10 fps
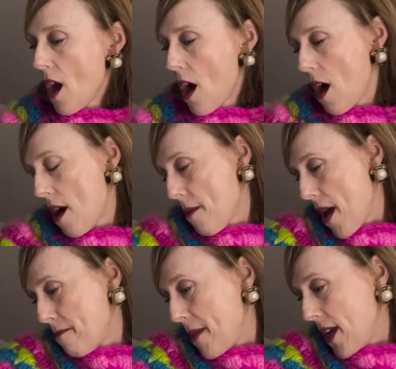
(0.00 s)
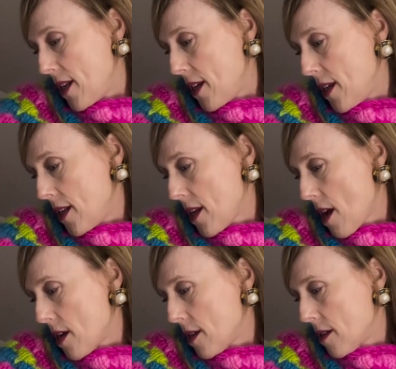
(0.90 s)
and made in
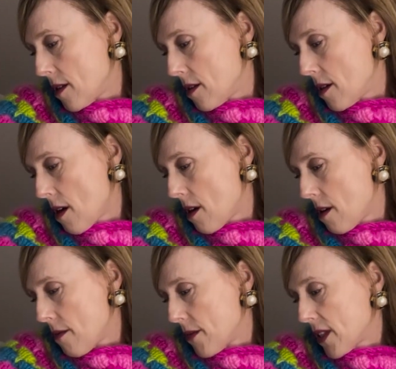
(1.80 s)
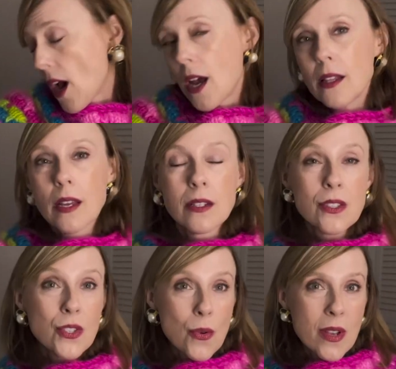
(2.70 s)
Thailand.
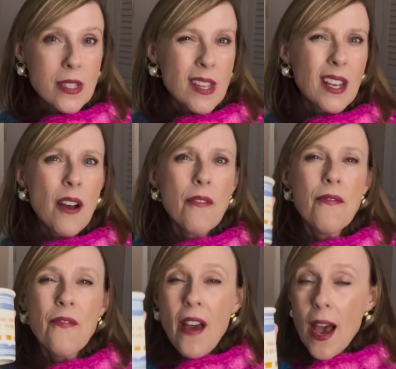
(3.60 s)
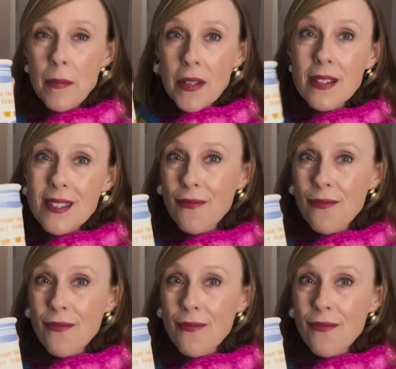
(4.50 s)
So it's like a fabulous,